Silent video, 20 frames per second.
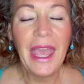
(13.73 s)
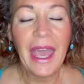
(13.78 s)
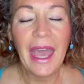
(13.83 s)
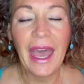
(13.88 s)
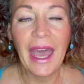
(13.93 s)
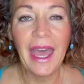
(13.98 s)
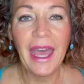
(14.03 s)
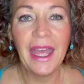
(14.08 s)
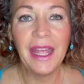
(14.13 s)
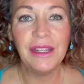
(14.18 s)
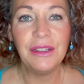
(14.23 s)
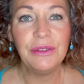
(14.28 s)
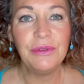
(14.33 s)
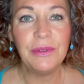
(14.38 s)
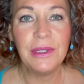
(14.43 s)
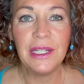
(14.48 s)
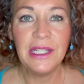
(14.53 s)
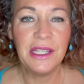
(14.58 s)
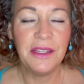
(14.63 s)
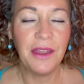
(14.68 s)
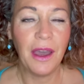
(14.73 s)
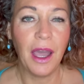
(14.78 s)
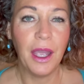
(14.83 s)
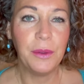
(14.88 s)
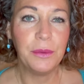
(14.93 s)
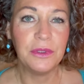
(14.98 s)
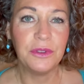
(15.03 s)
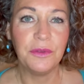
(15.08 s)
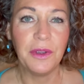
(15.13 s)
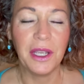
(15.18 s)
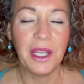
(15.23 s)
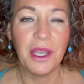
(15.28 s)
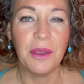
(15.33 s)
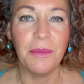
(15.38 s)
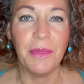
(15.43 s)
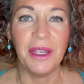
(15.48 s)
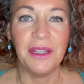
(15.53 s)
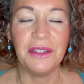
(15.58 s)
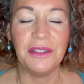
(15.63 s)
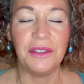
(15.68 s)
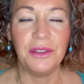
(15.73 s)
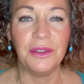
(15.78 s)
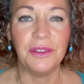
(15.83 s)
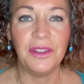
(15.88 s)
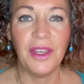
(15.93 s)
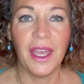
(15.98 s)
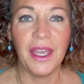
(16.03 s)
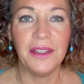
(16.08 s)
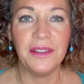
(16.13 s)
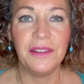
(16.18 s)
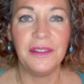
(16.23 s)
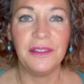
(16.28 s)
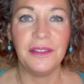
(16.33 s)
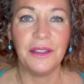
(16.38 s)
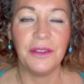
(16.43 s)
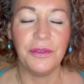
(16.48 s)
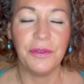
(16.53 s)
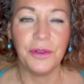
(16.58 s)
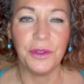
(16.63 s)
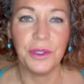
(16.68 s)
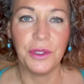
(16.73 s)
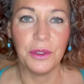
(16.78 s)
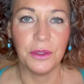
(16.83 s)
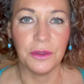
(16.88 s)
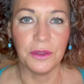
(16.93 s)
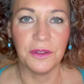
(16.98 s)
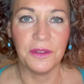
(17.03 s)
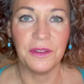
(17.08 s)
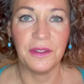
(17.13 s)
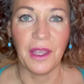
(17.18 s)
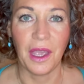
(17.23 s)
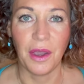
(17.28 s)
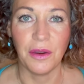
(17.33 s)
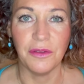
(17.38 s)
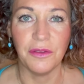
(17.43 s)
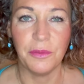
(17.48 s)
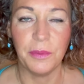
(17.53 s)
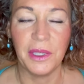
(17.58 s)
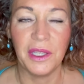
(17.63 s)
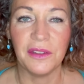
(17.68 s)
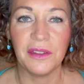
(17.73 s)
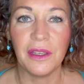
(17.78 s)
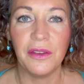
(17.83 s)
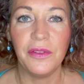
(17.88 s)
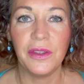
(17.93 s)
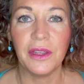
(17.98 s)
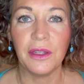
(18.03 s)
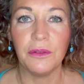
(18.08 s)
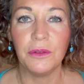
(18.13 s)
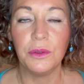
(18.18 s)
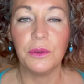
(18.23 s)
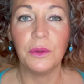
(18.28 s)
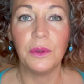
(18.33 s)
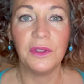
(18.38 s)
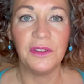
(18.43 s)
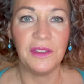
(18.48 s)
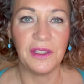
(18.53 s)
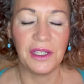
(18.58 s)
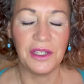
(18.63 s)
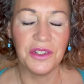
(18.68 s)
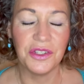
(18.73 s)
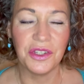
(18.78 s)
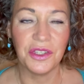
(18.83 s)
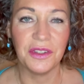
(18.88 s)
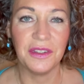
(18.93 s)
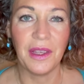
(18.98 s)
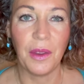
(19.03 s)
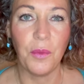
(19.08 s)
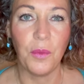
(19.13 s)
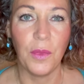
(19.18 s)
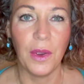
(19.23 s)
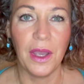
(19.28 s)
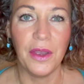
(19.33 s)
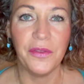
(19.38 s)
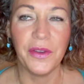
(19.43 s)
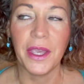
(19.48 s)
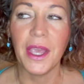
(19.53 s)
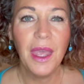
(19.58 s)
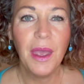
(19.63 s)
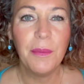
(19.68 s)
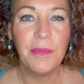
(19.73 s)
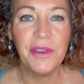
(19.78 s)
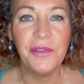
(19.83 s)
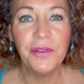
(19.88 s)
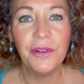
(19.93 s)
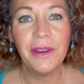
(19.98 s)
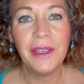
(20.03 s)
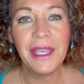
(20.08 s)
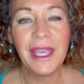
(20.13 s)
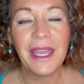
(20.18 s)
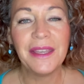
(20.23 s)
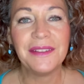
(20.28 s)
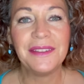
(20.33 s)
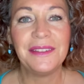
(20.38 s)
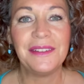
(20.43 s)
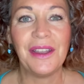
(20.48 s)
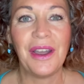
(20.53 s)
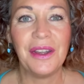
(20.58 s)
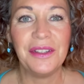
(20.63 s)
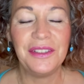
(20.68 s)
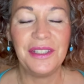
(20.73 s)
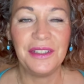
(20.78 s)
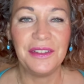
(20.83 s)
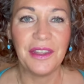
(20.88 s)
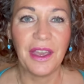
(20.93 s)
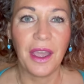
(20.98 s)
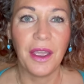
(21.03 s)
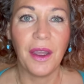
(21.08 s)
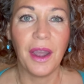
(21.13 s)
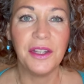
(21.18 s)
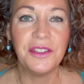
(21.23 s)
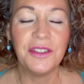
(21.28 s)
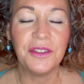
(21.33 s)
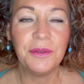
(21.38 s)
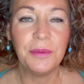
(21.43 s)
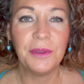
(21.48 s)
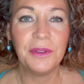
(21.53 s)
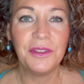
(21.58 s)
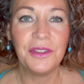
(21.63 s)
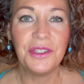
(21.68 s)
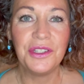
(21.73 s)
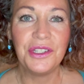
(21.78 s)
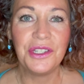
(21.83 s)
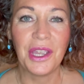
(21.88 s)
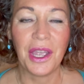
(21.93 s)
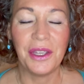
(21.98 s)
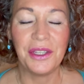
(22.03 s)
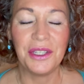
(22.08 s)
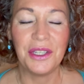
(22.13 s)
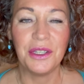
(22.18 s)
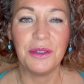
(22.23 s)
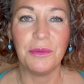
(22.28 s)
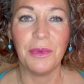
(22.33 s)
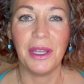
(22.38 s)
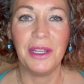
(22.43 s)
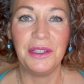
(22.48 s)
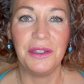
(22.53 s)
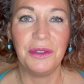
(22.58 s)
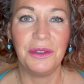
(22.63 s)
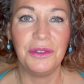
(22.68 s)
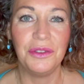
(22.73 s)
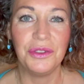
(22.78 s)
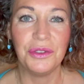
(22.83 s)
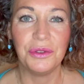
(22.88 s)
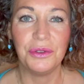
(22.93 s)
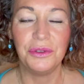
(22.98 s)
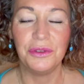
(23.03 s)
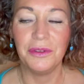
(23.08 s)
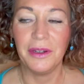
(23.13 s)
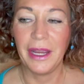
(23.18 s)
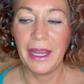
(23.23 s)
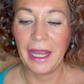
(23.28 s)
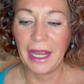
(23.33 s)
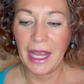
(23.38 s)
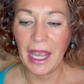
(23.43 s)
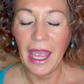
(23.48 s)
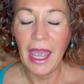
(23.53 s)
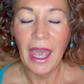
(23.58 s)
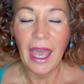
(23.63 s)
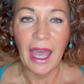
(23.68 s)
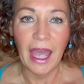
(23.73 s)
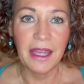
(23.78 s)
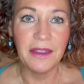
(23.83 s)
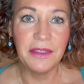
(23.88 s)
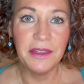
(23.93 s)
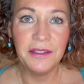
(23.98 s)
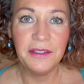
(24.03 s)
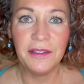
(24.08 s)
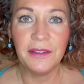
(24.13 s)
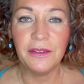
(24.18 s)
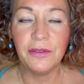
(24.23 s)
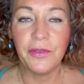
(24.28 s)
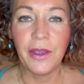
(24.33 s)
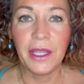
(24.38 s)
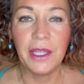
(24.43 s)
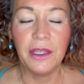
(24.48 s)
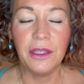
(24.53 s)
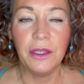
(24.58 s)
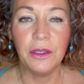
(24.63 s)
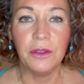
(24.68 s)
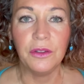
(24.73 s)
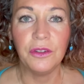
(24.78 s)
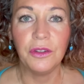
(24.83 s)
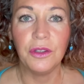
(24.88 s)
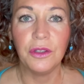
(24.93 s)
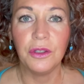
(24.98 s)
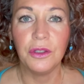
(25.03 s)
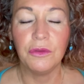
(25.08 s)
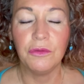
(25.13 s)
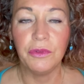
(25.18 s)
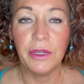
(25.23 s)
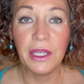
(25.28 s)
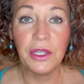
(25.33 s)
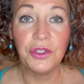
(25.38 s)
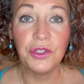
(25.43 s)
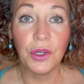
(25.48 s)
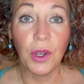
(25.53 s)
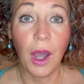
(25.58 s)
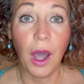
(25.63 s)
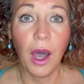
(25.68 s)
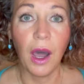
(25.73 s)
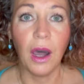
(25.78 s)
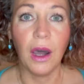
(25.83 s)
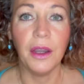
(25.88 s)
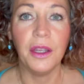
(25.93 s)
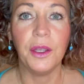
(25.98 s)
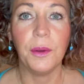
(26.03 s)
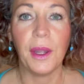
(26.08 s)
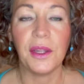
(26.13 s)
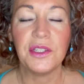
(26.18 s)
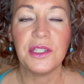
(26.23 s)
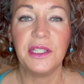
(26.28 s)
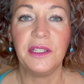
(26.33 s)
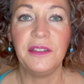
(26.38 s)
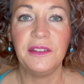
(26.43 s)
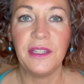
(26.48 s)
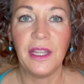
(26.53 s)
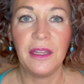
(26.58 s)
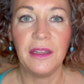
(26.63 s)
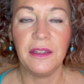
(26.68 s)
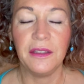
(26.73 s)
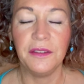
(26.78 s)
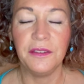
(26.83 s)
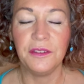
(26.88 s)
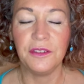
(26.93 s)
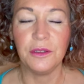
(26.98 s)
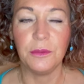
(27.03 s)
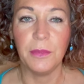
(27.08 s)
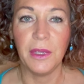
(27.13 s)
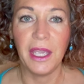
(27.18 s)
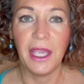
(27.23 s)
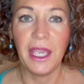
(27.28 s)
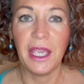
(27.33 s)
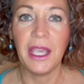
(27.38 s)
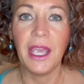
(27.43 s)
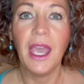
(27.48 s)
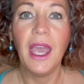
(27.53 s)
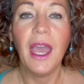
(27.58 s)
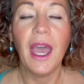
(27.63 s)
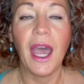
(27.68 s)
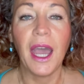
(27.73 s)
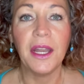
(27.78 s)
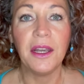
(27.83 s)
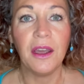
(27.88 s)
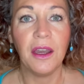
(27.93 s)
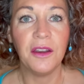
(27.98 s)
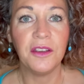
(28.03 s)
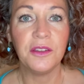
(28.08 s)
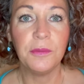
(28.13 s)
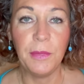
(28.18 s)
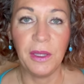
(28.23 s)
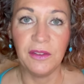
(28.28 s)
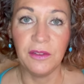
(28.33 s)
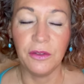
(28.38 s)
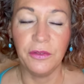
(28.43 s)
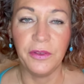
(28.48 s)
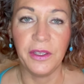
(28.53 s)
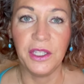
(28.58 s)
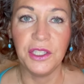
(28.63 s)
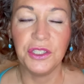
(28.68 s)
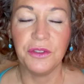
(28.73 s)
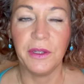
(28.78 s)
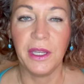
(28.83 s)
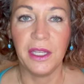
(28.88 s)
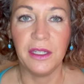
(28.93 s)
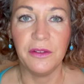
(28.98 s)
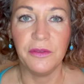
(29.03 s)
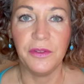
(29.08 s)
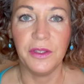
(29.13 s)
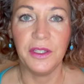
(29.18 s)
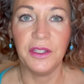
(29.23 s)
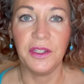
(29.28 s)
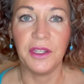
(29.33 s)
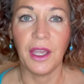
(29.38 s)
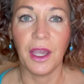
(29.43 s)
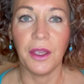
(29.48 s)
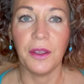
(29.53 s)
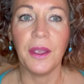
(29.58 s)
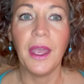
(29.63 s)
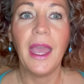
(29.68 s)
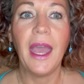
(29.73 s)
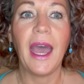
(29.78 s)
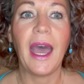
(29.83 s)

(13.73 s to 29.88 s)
And really that I would recommend you test for yourself because I think they're all signature scent worthy. Before I get started though, I just want to show you my new jewellery. And this is thank you to Read Your Heart, who actually sent this to me and asked me to feature it in a video.